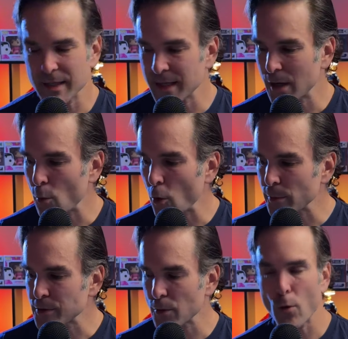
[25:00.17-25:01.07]
to get
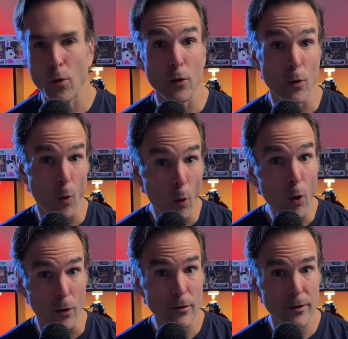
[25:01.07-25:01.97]
warped
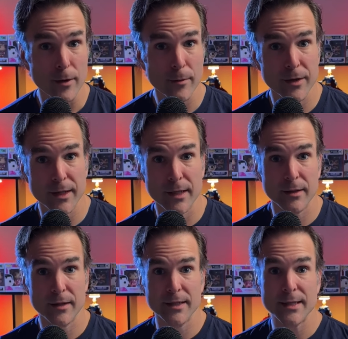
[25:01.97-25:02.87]
or
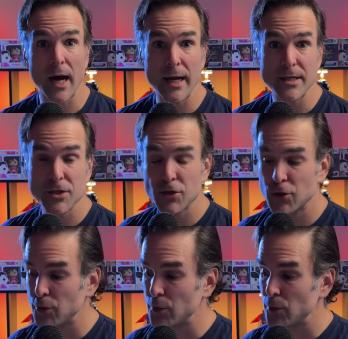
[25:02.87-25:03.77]
the dyes
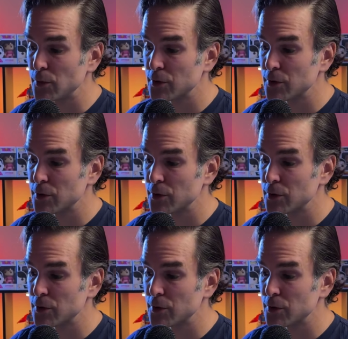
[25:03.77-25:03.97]
to